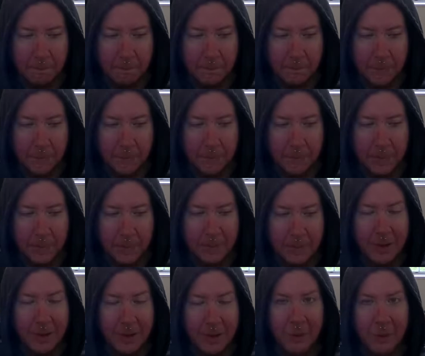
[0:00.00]
then the only
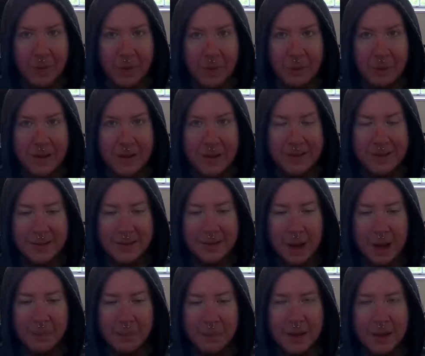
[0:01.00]
way to stop the
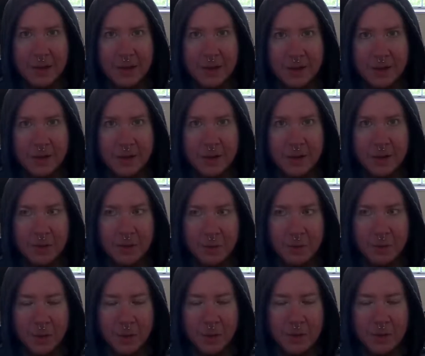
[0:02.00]
urge of
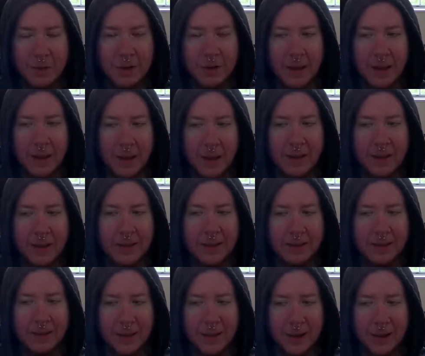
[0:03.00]
removing the eye is to
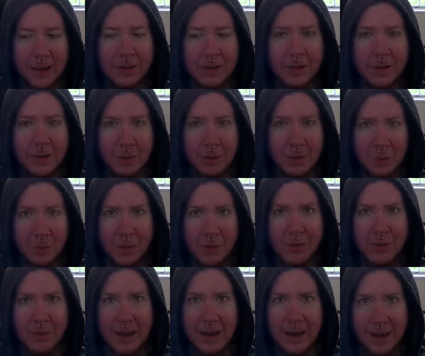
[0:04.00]
actually remove the
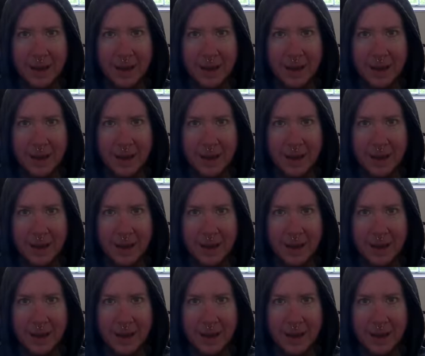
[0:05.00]
eye.